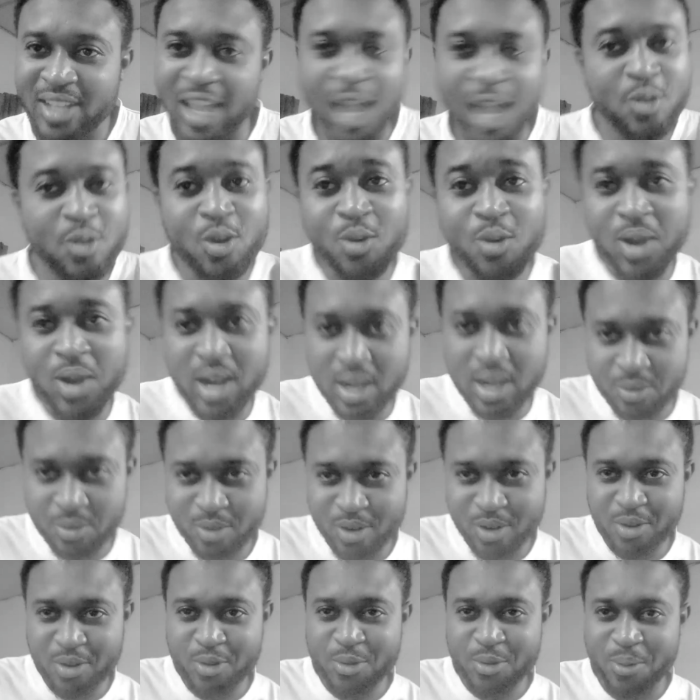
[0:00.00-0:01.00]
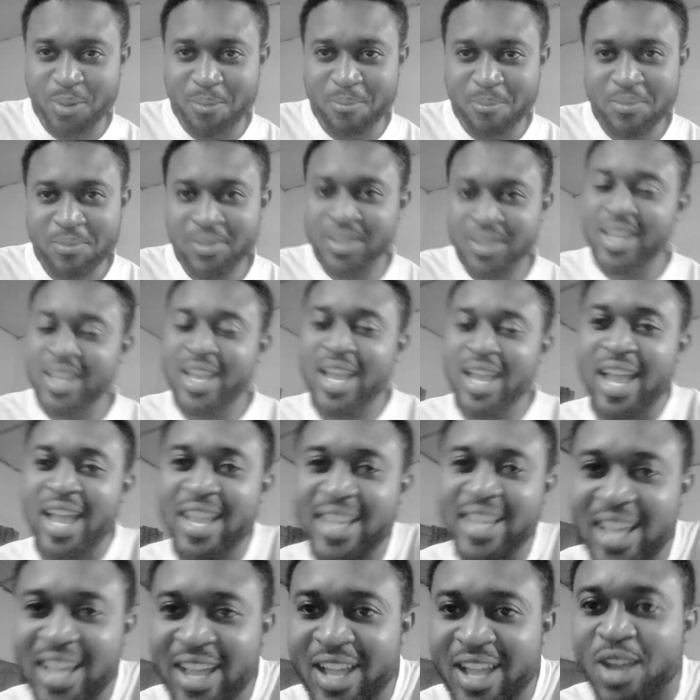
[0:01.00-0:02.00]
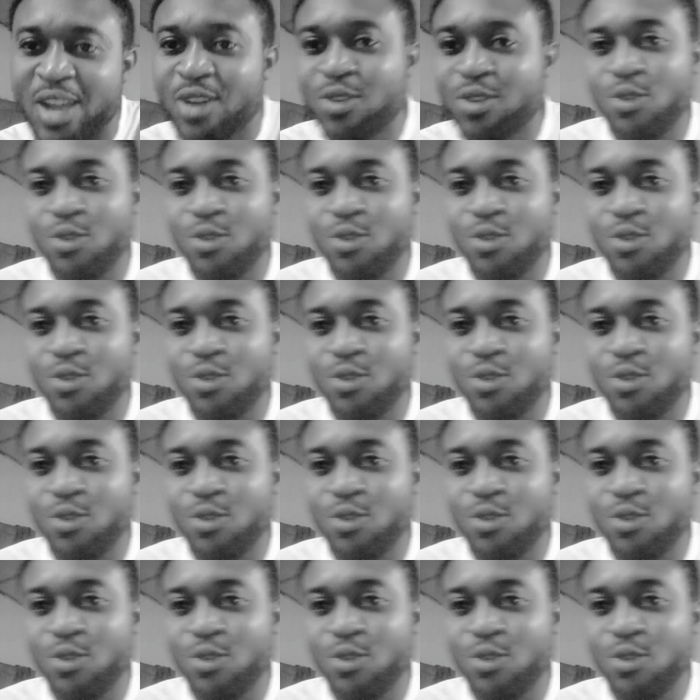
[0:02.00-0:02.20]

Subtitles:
I don't want to turn on you.